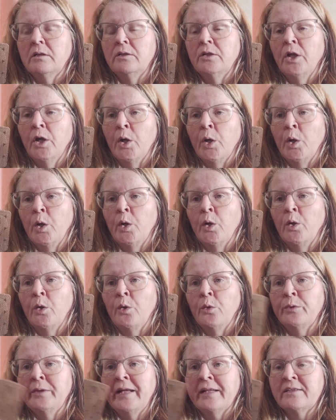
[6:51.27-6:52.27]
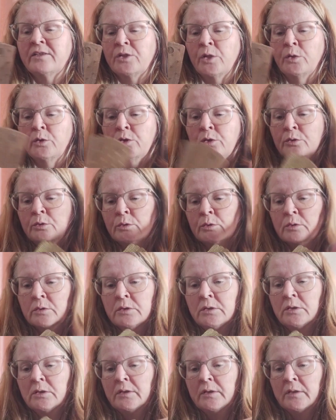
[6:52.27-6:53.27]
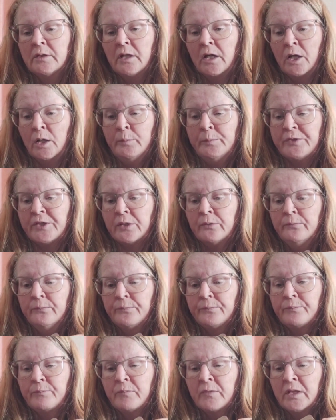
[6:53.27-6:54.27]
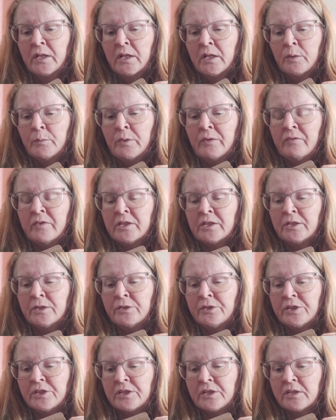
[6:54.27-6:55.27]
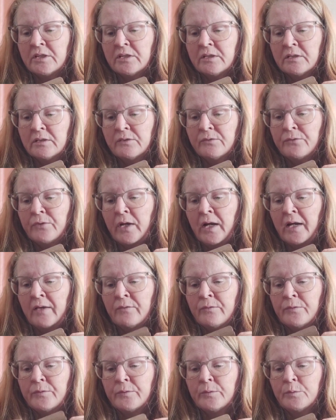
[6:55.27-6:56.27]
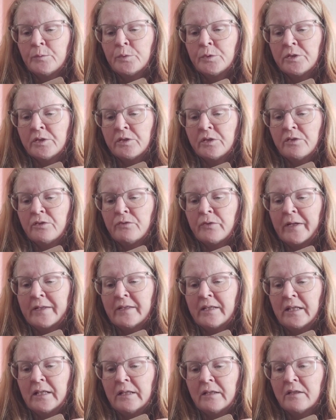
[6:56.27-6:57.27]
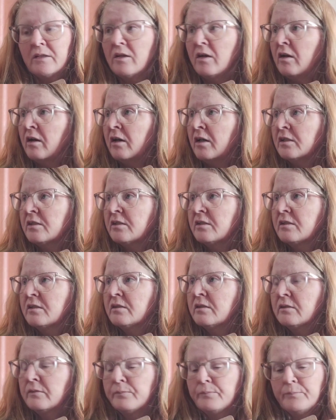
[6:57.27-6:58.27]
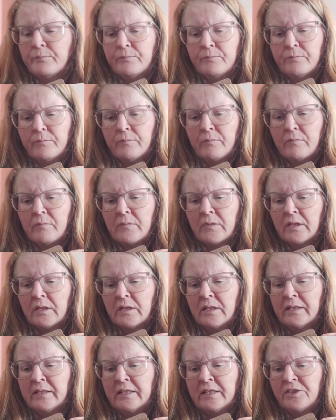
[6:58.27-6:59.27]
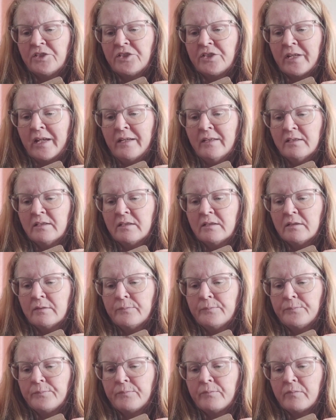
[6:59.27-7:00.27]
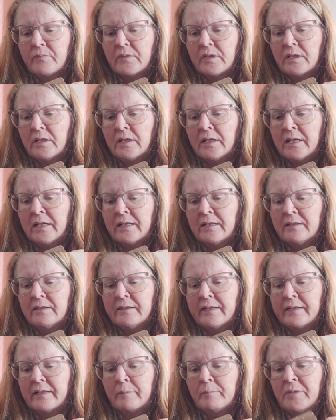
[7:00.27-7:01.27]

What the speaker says: No, that's so cool. I hope so. We've included 5 wooden thread cards in each set. Let